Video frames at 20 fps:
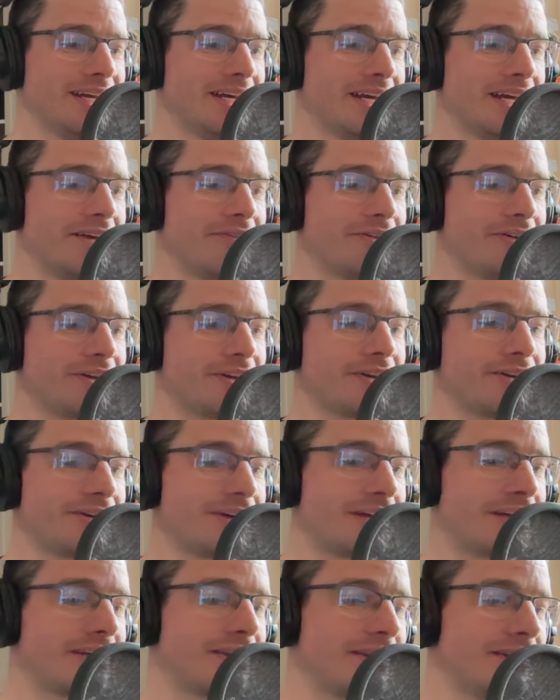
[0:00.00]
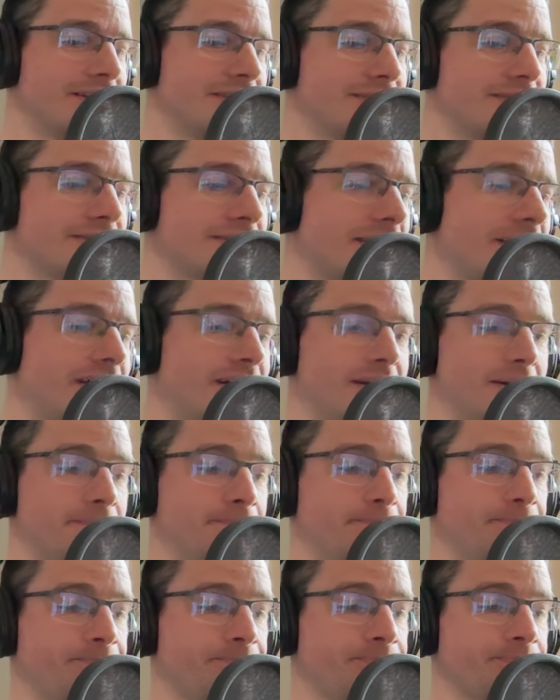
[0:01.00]
If I crack this
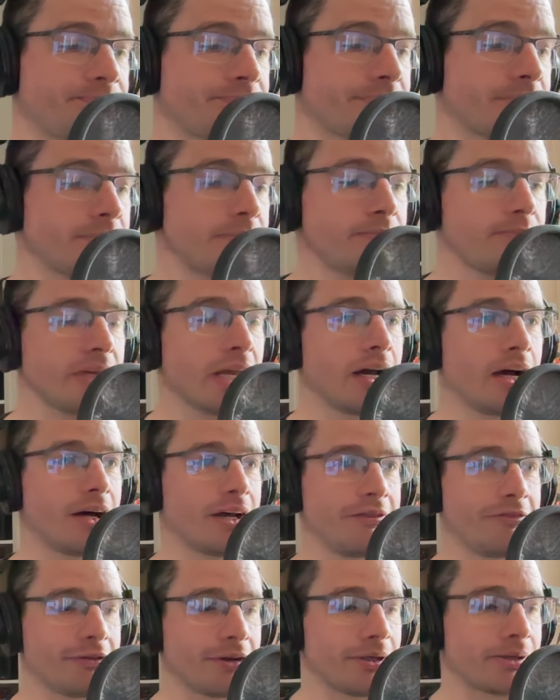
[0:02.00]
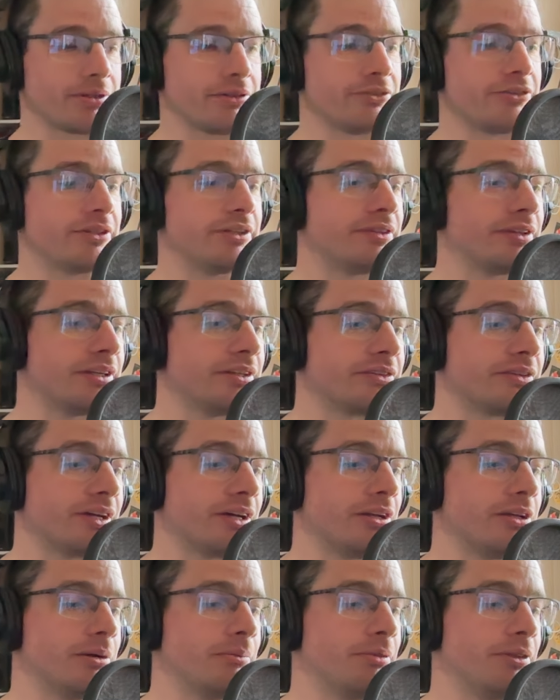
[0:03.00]
high frequency
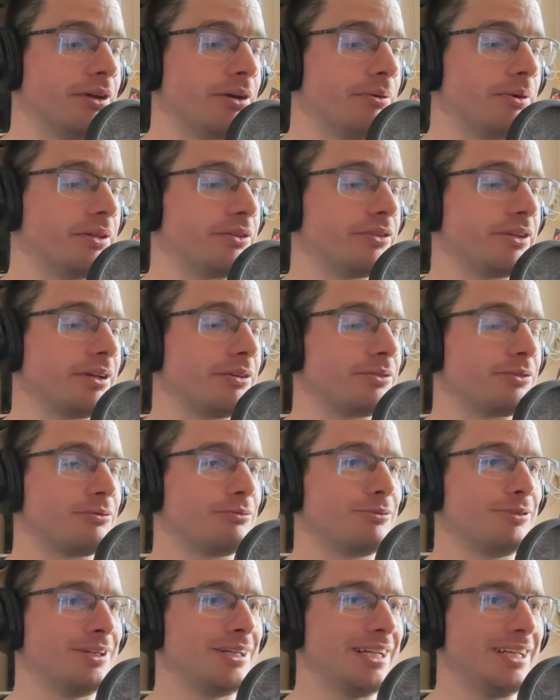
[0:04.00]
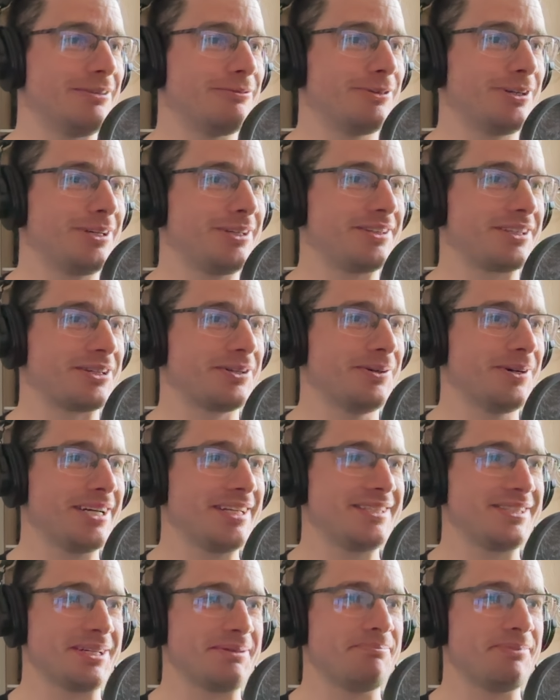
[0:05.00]
detail up, though, it sounds really rather
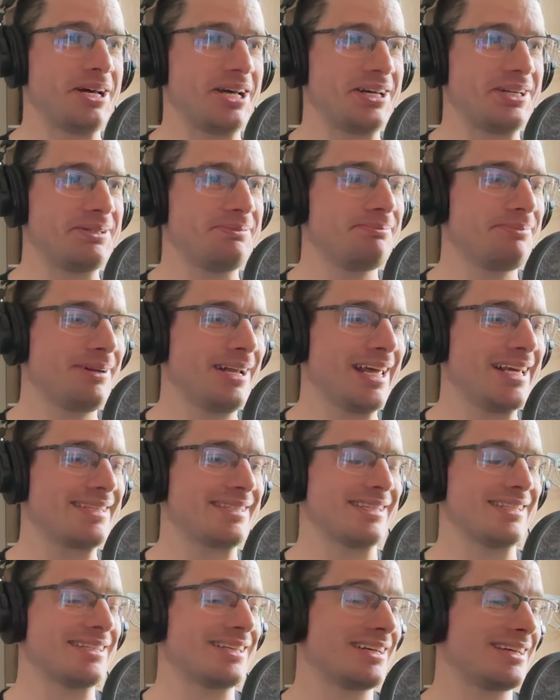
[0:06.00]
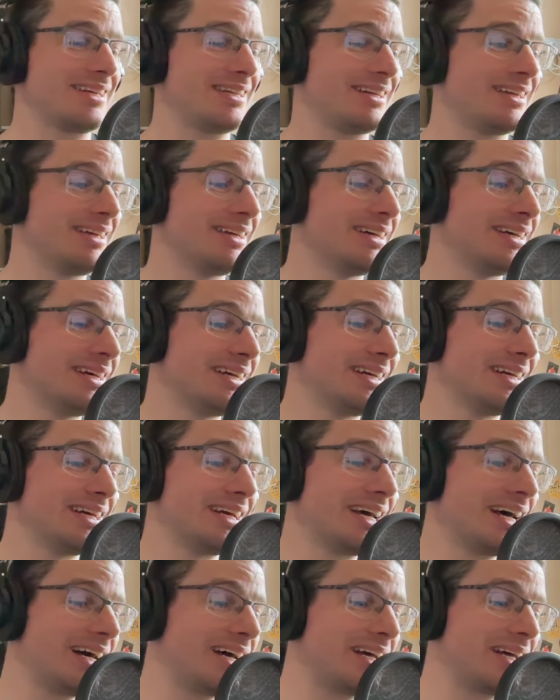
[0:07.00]
quite unpleasant.
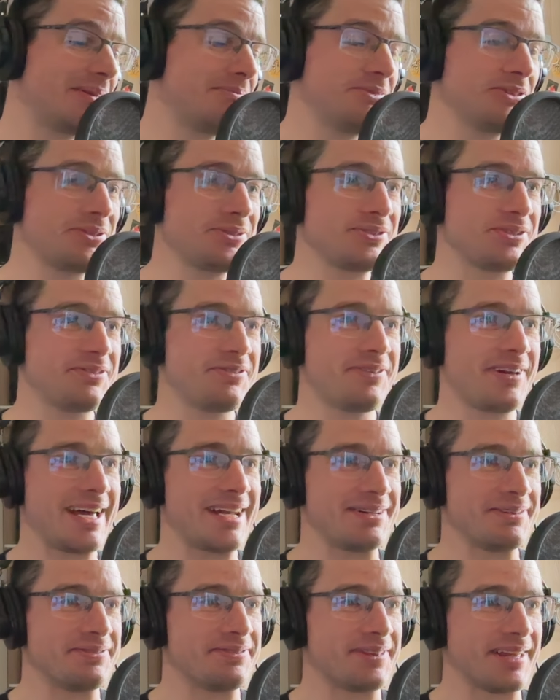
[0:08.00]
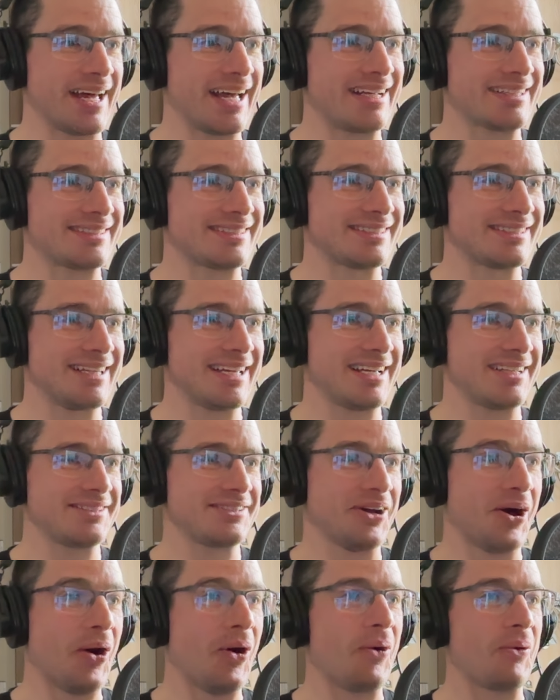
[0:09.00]
I'm not a fan of that. That's
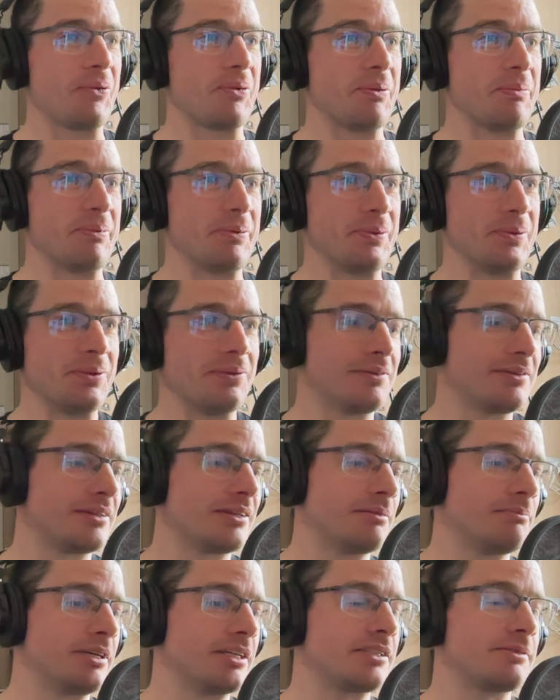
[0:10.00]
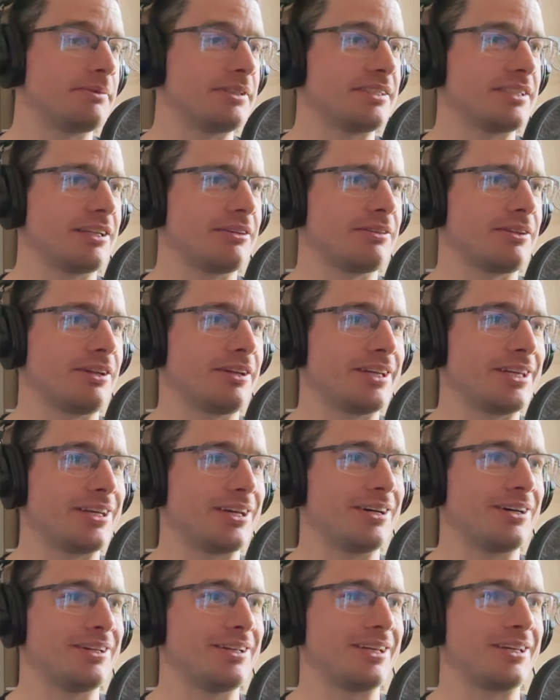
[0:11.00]
horrible. It makes me sound like
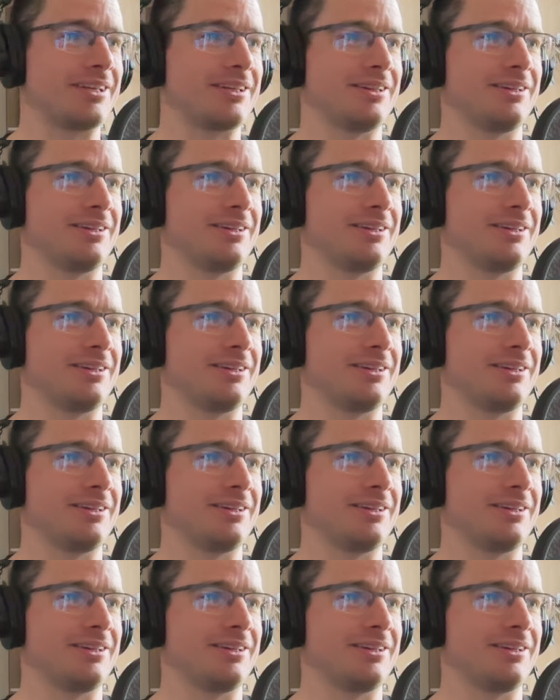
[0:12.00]
Will